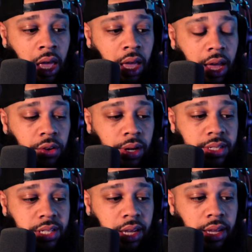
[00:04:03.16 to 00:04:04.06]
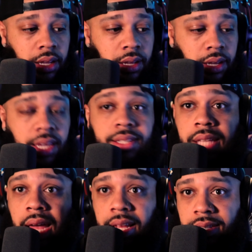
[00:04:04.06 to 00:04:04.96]
how do I say? It's
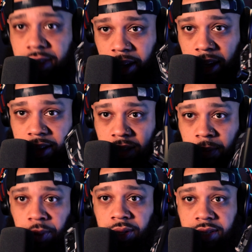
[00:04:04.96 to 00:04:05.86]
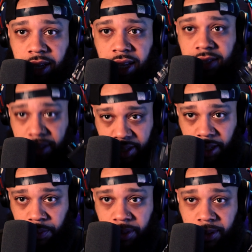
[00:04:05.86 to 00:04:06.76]
not as simplistic as it
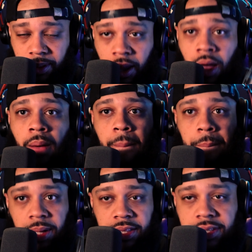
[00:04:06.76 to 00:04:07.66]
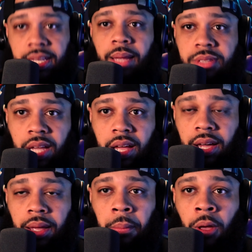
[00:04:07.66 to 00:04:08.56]
seems, but at the same
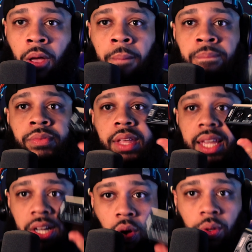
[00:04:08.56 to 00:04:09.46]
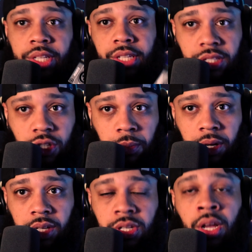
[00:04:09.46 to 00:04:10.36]
time, it only does so
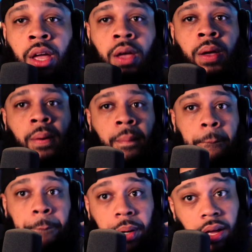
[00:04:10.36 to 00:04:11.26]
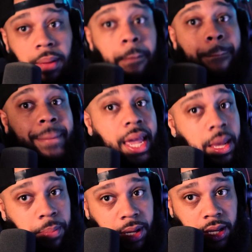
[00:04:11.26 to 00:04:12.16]
much. But
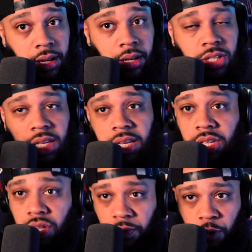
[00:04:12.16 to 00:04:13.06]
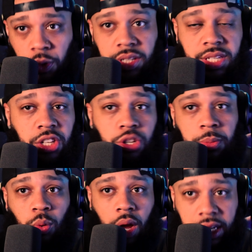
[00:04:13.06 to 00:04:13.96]
maybe, see, if you're listening to
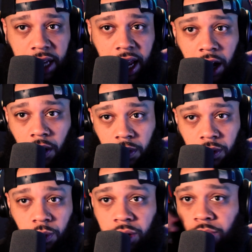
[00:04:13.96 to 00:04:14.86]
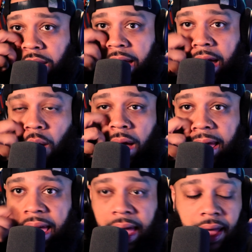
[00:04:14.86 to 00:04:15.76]
me right now with how I
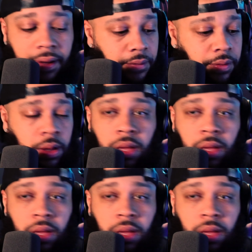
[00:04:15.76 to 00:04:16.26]
have,